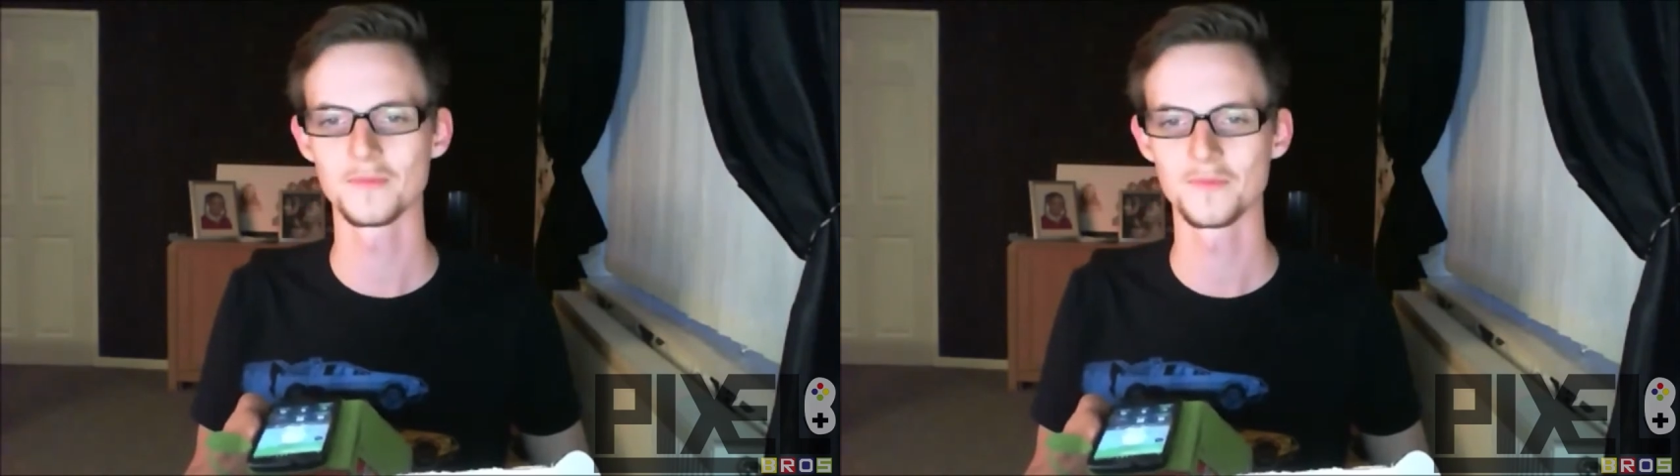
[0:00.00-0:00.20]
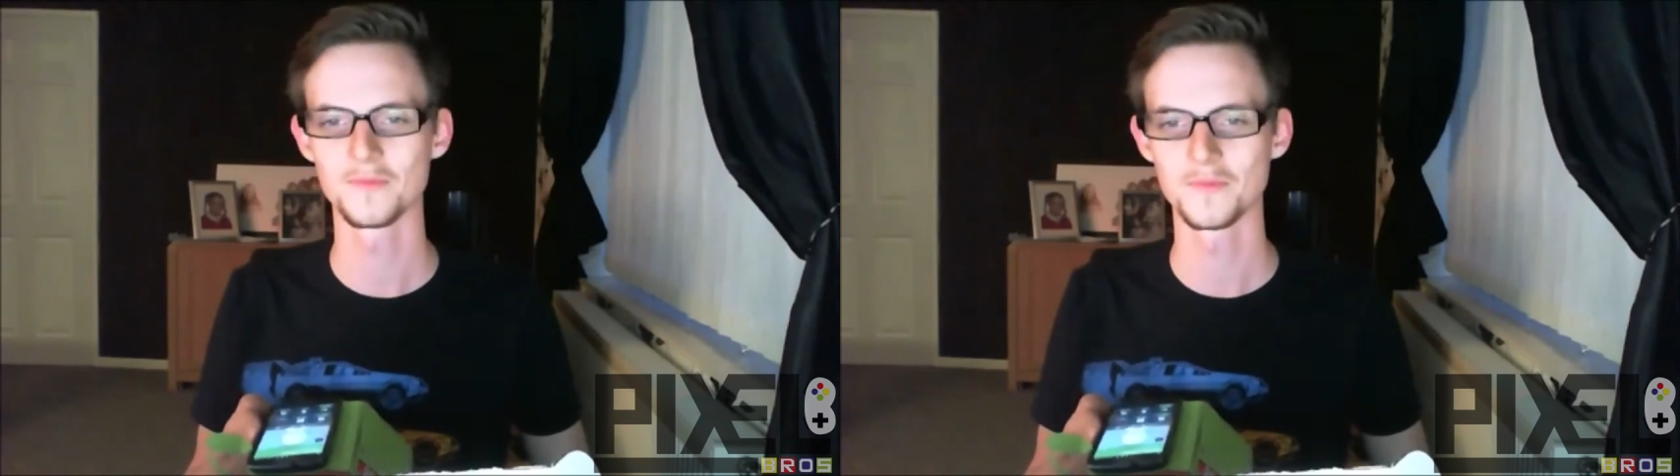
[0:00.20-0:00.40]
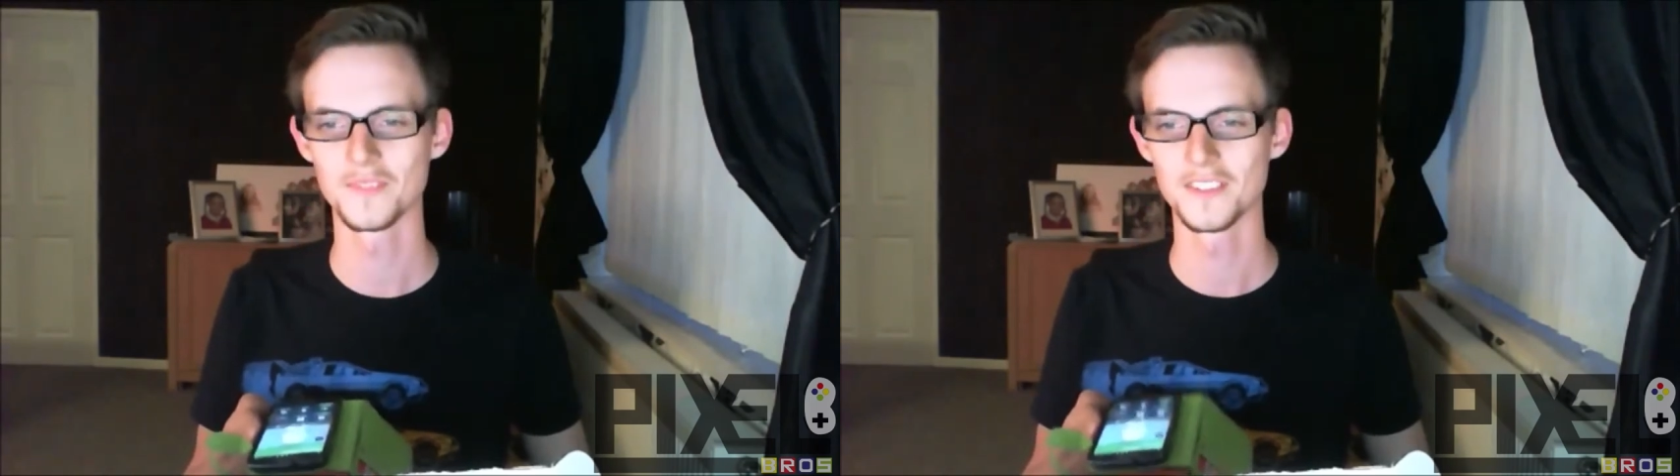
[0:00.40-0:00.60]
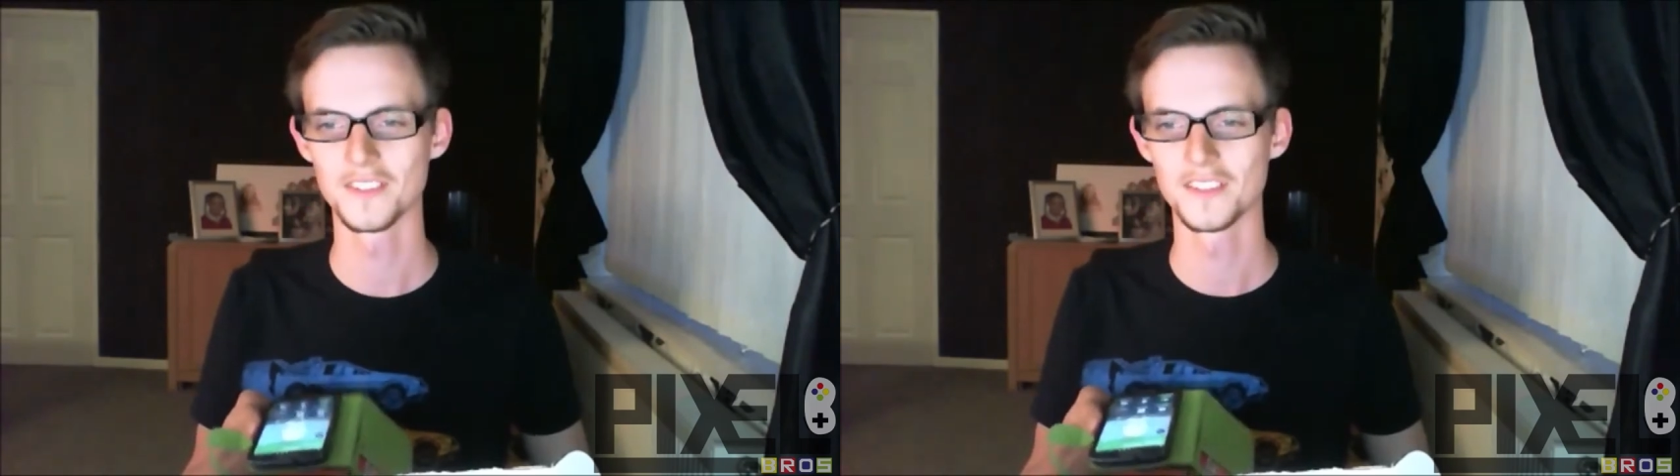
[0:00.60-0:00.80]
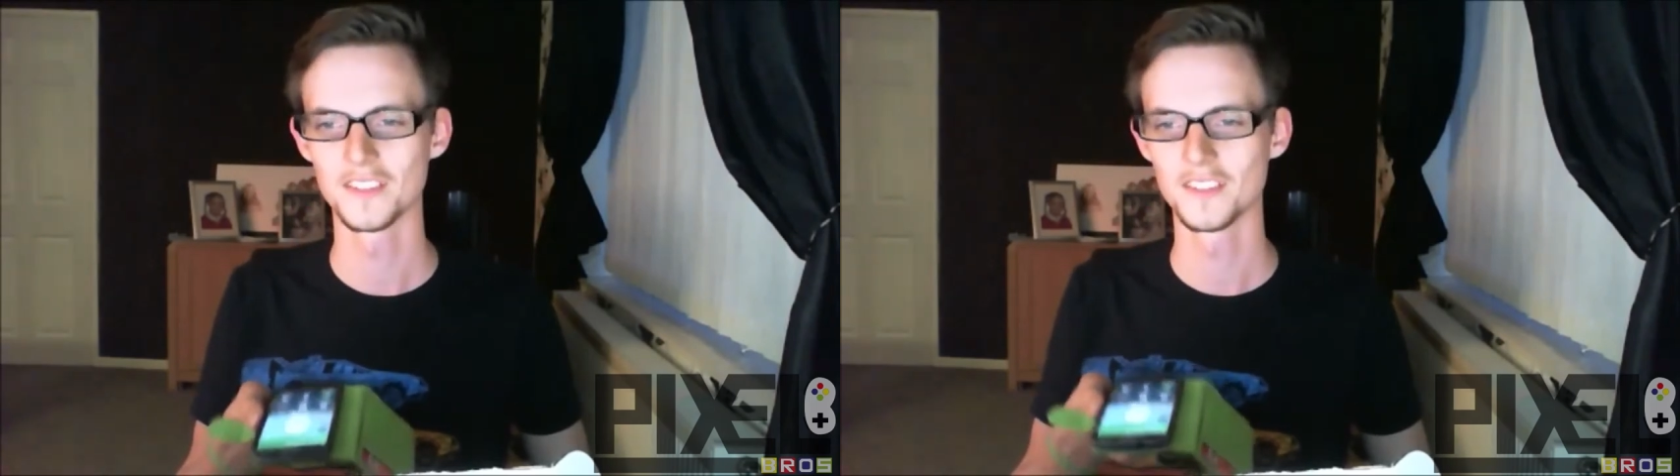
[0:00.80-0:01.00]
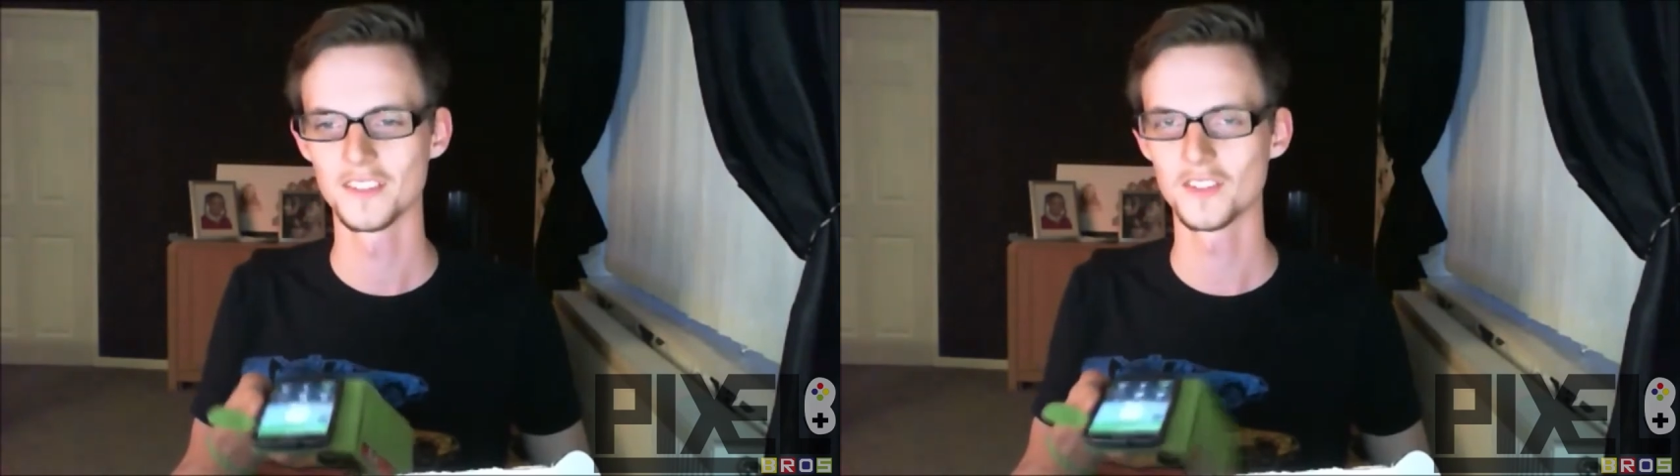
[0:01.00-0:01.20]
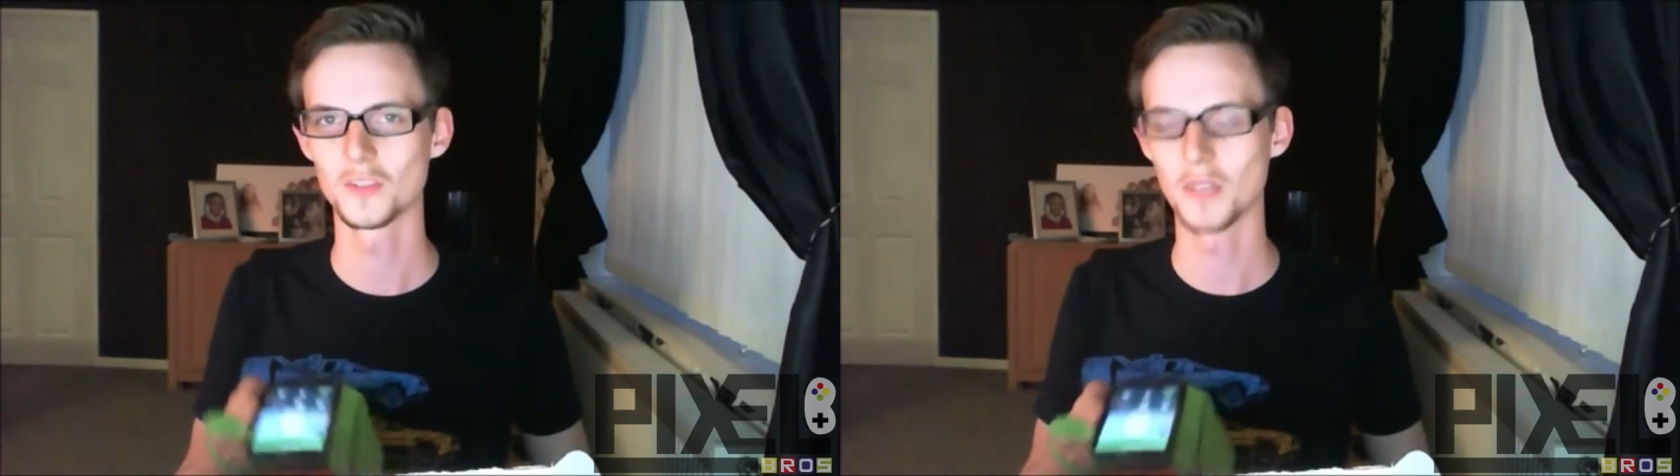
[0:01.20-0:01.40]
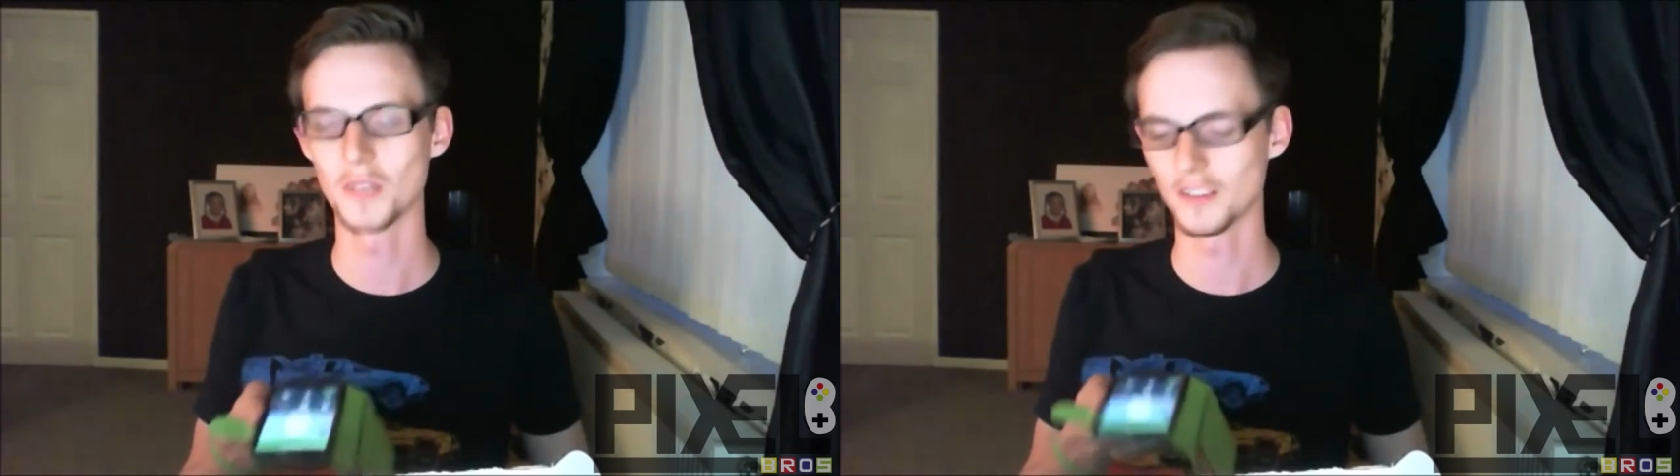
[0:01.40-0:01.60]
Yeah, not too bad. Not too
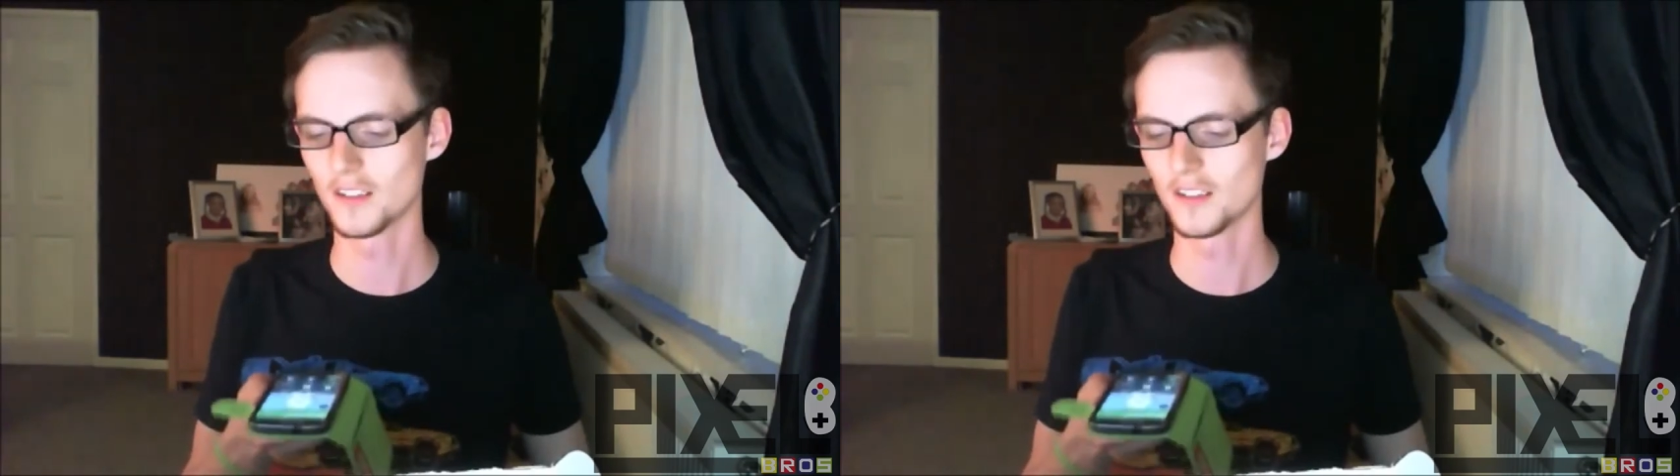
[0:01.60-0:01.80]
bad.